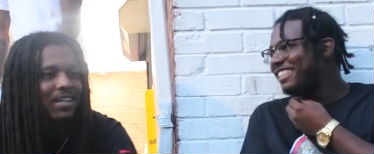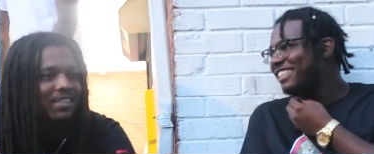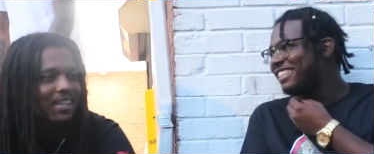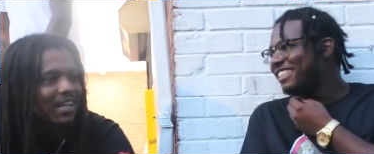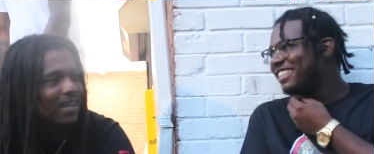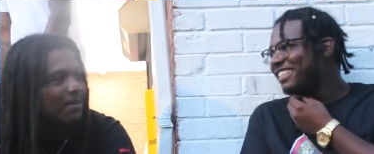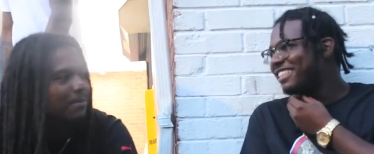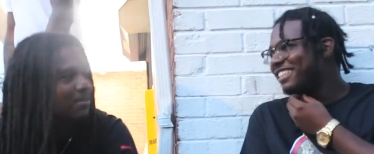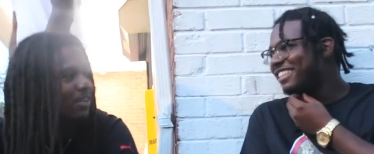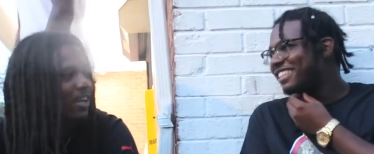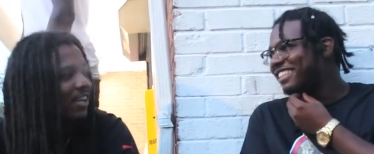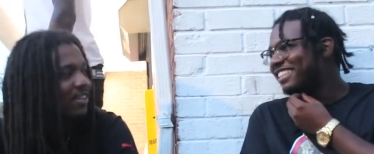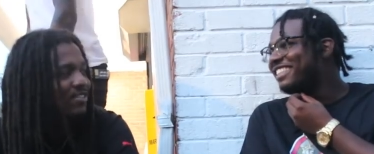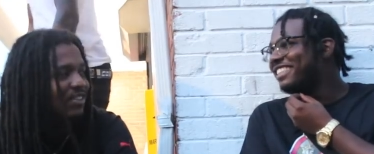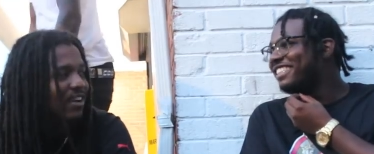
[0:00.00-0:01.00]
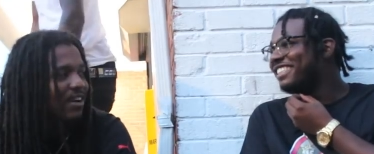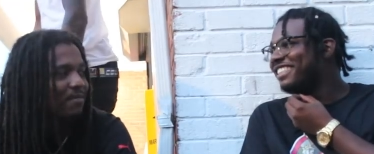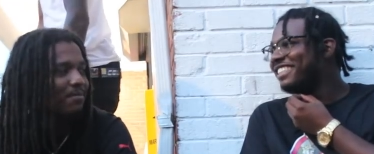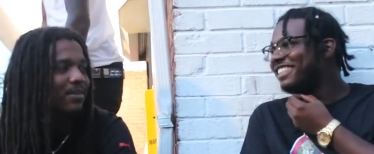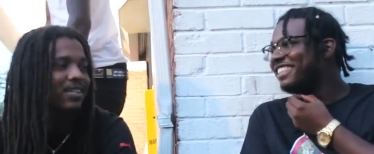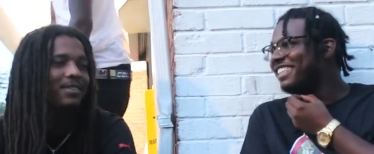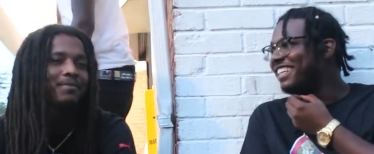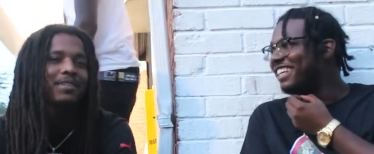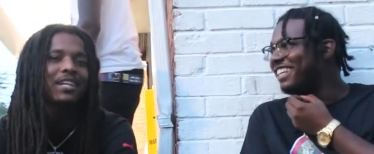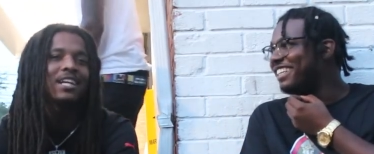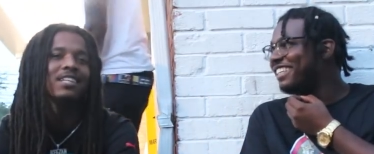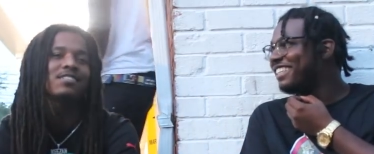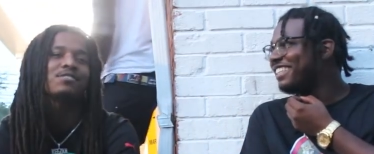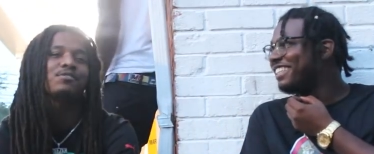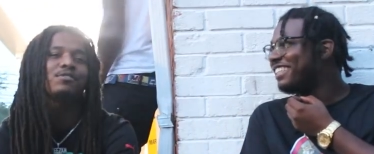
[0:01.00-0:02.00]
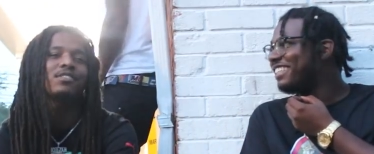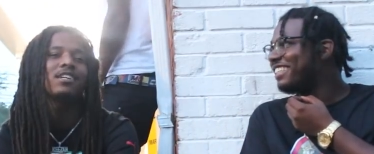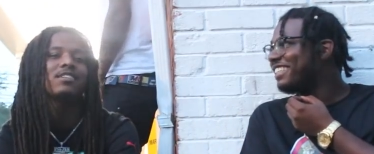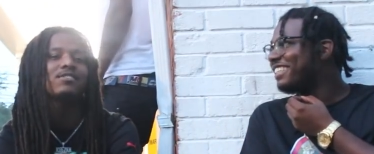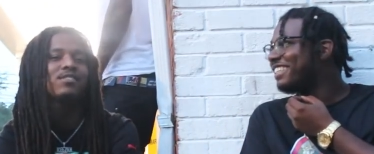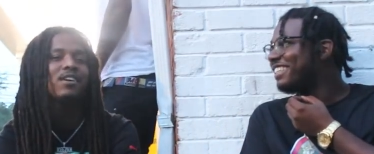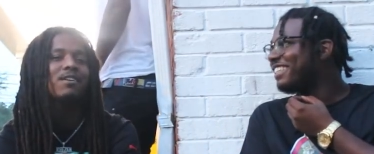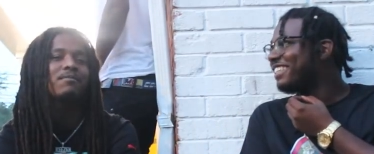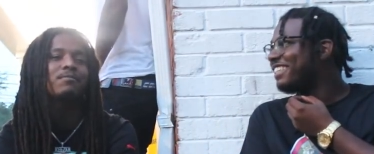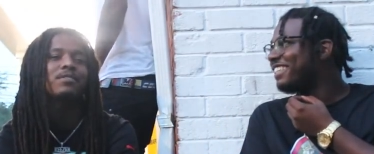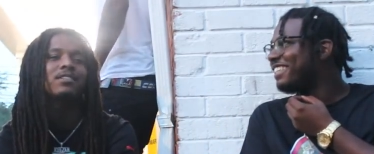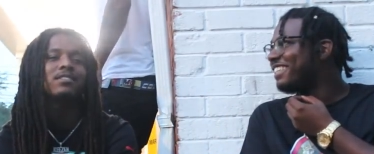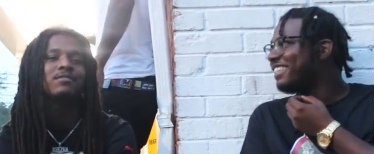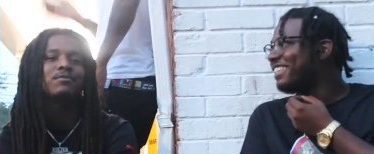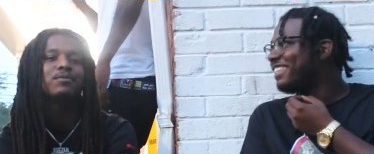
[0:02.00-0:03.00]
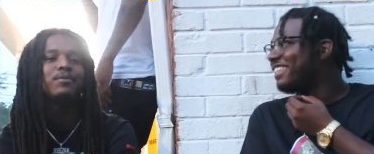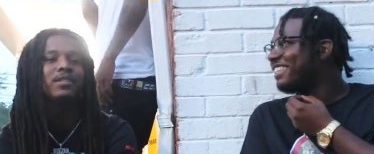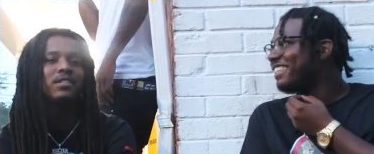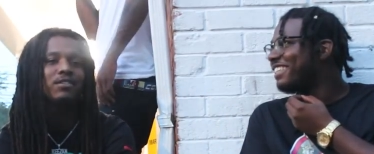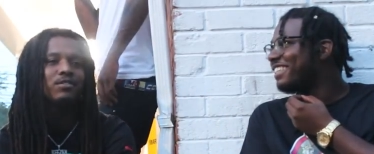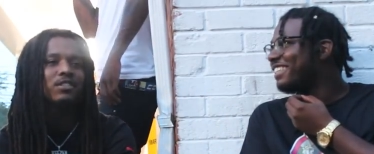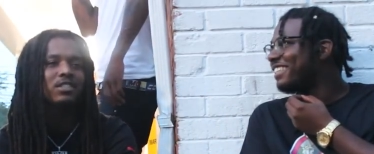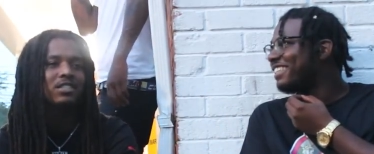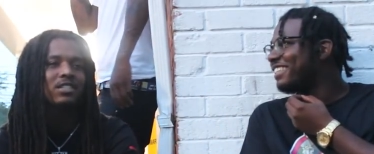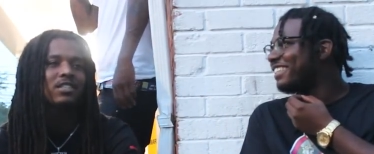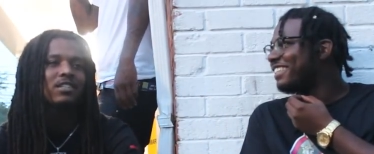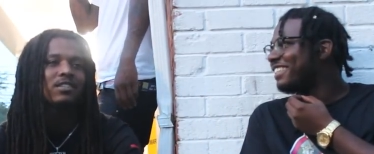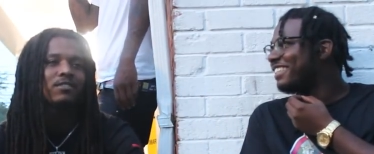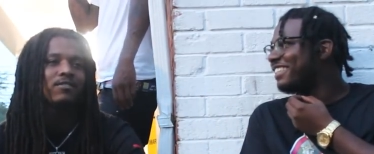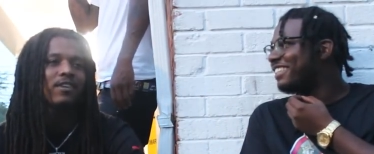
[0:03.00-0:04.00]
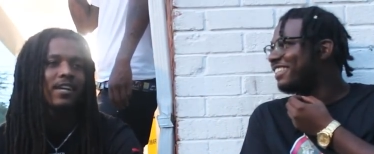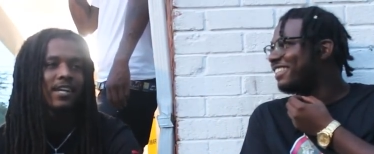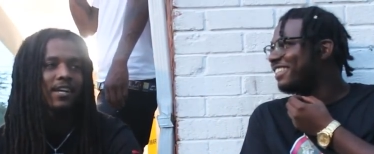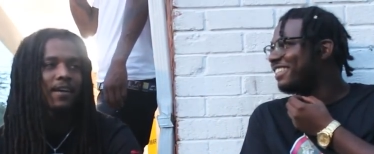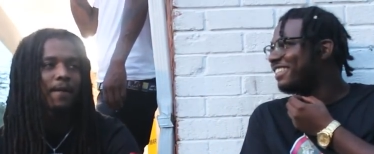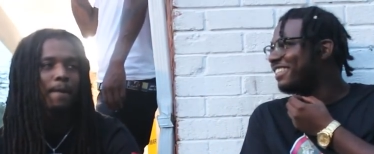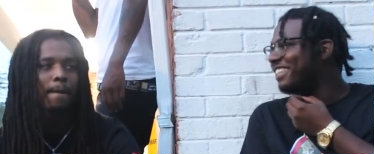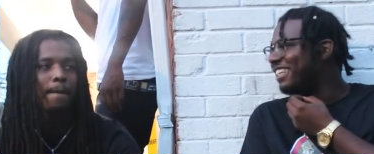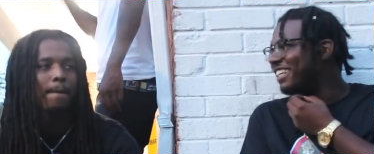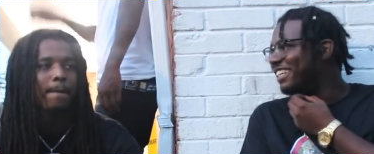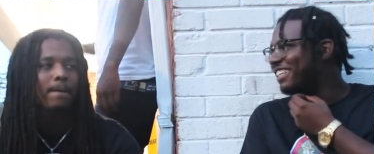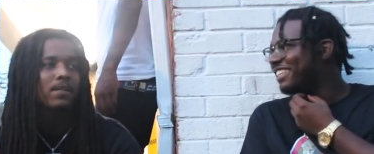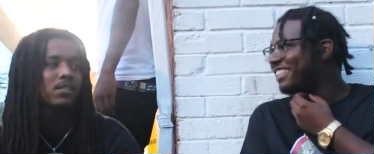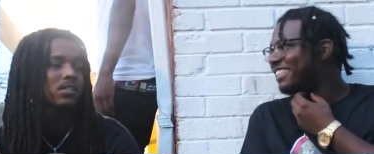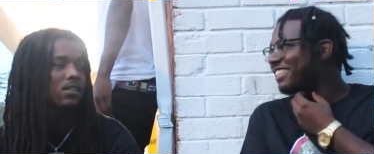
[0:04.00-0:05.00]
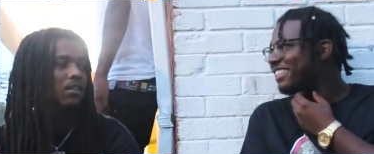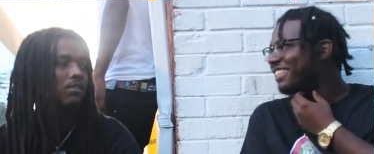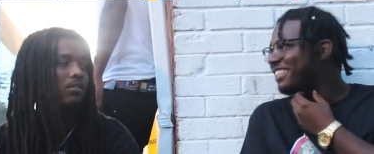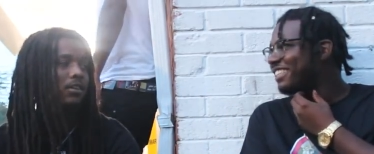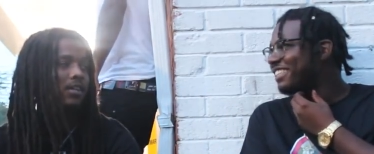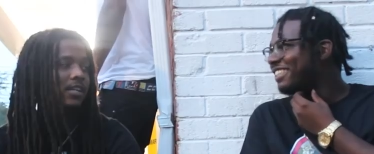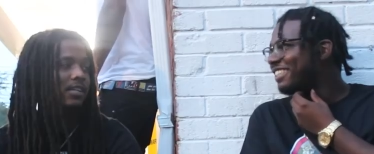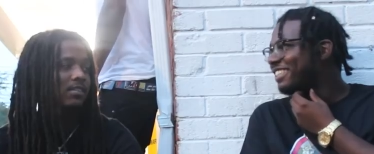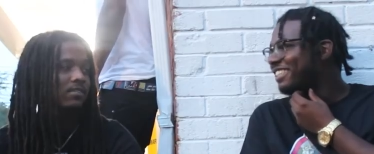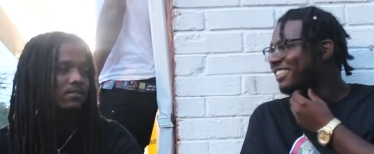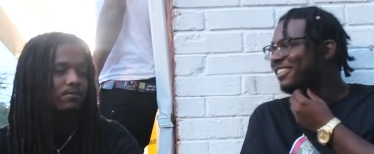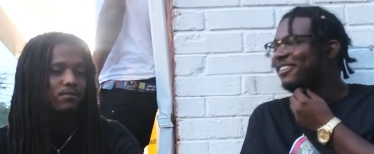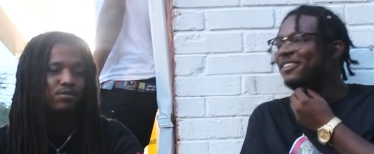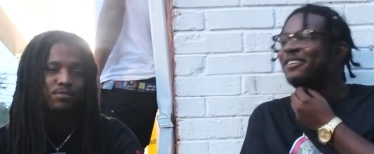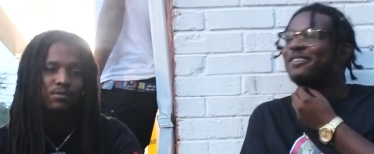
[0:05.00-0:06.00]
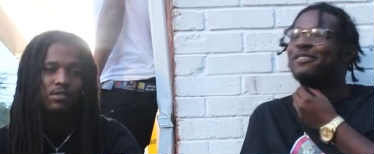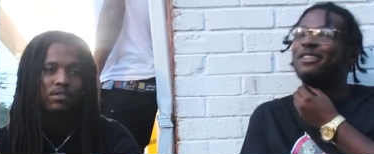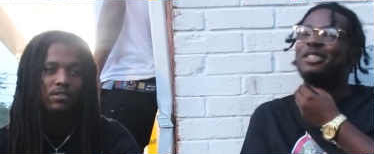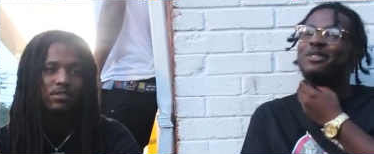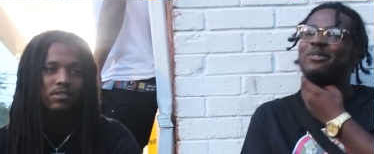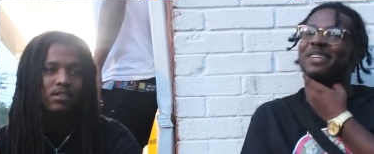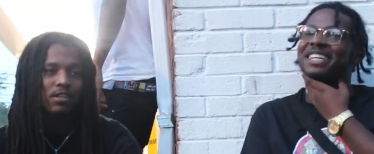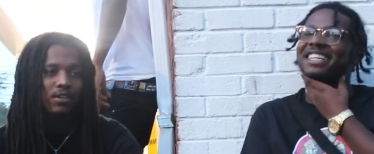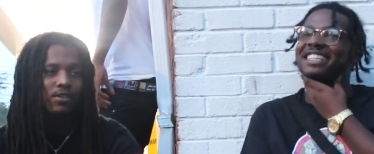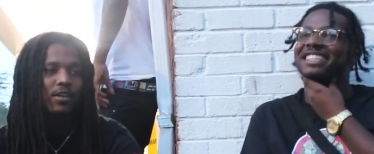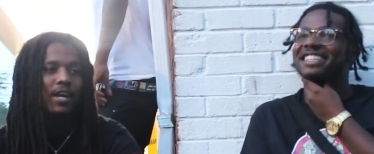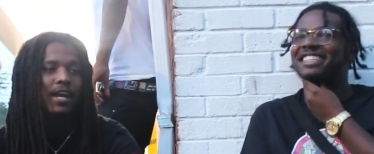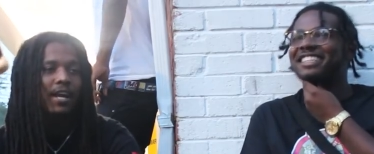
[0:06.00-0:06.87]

Speaker 1: damn, I'm trying to drop, but it yeah. be like, soon as I drop, when, when we do the shit right, yeah, shit go crazy. You feel me? Respect. So you gotta